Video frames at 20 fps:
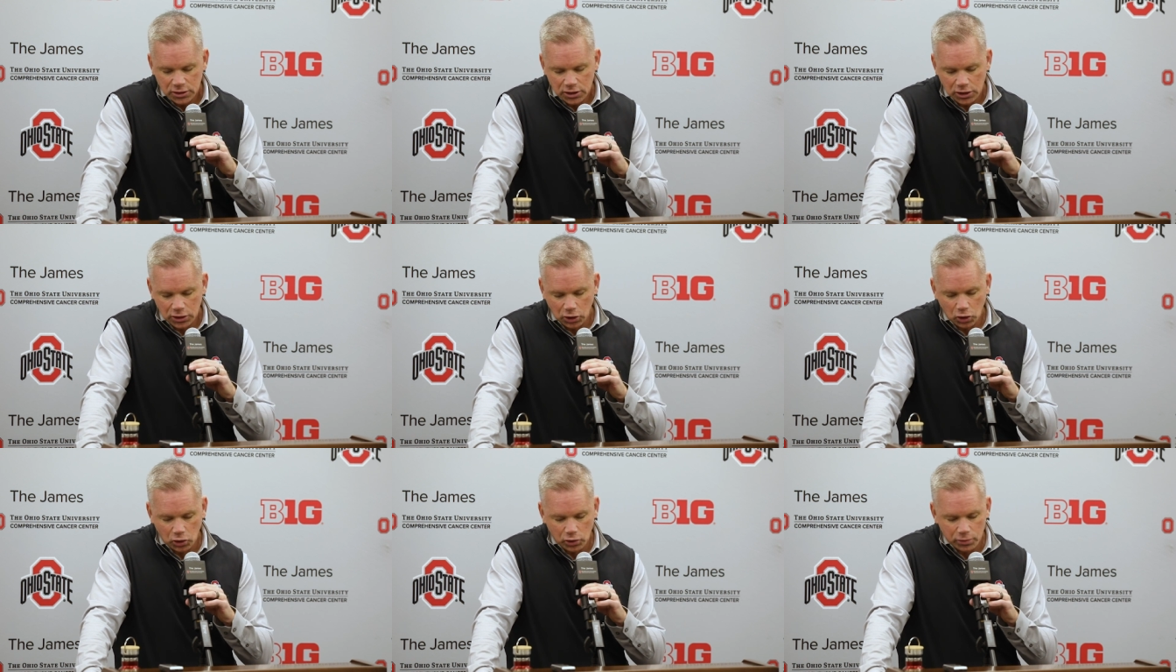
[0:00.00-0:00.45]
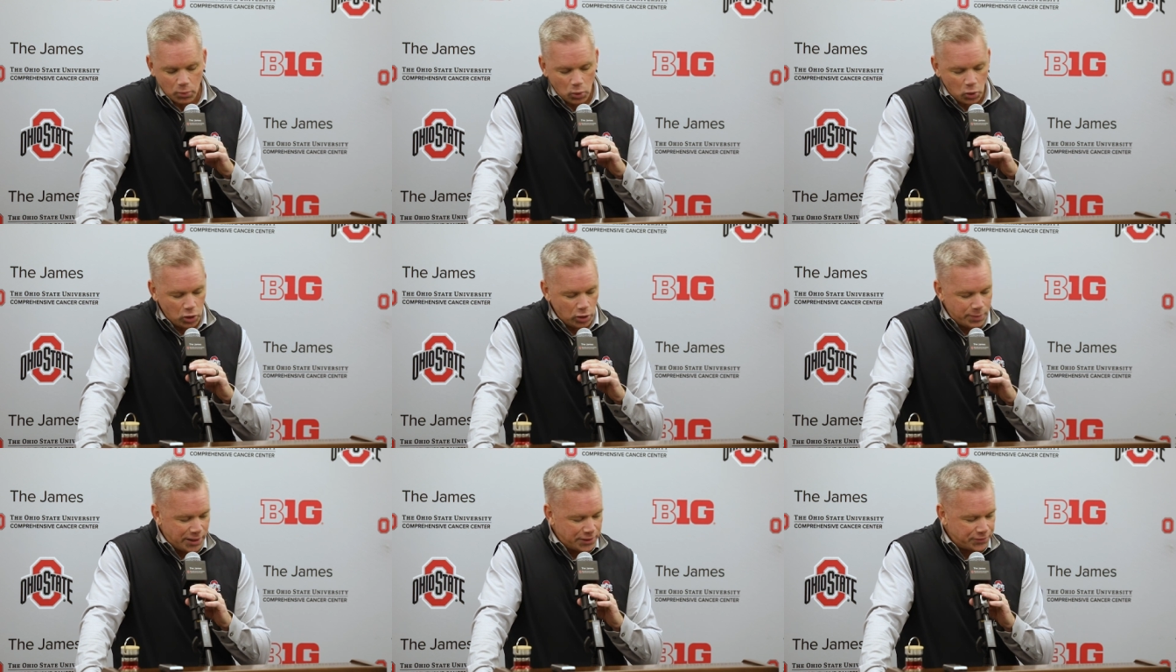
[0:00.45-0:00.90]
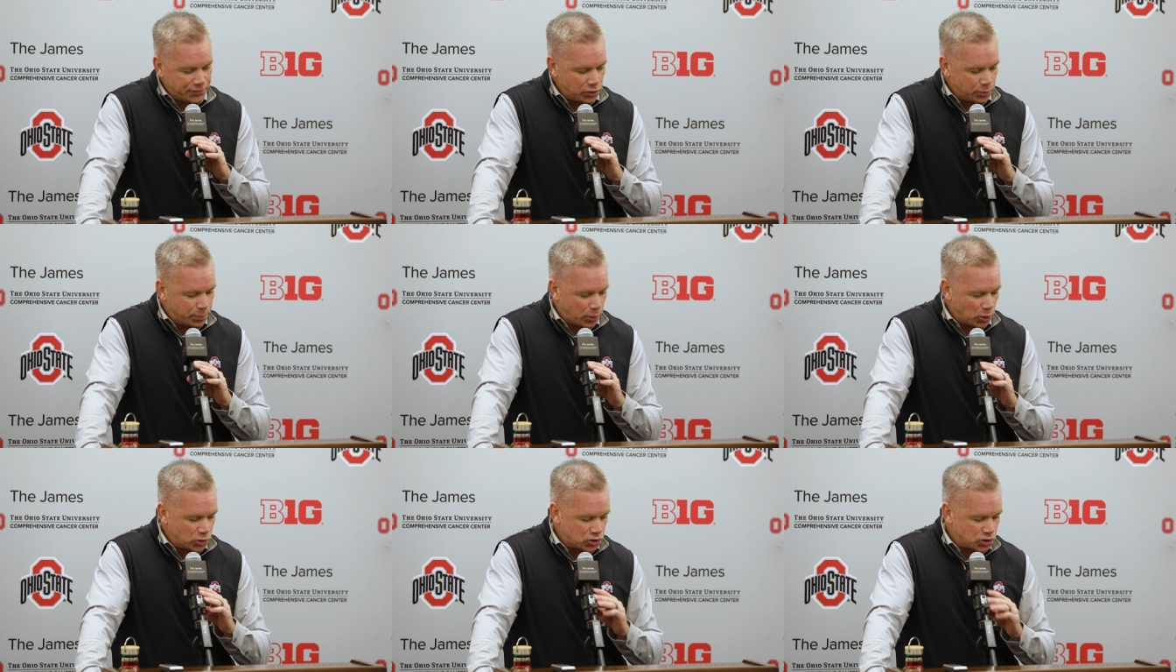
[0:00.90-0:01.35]
uh, learn more about their
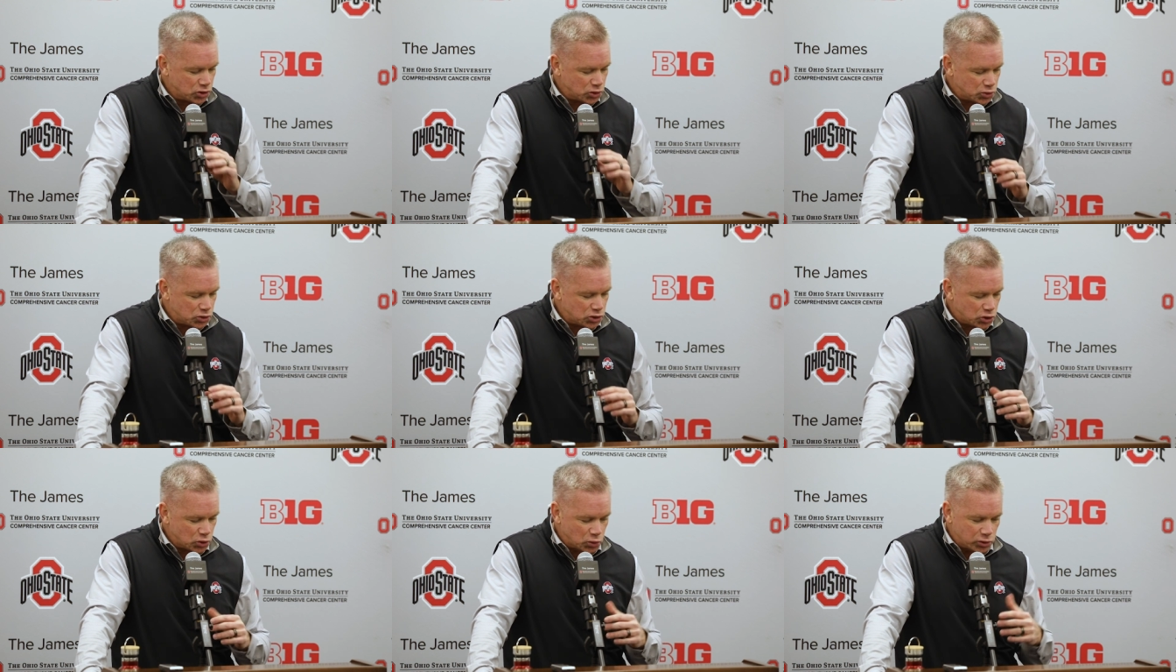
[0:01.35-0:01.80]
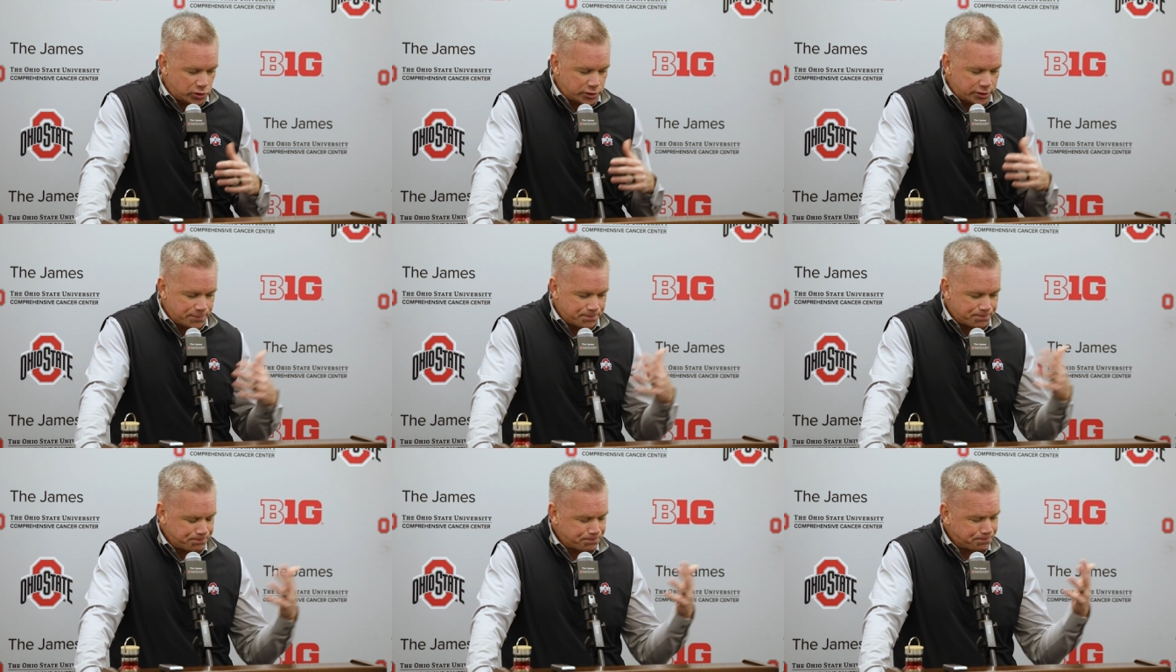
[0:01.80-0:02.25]
personal story.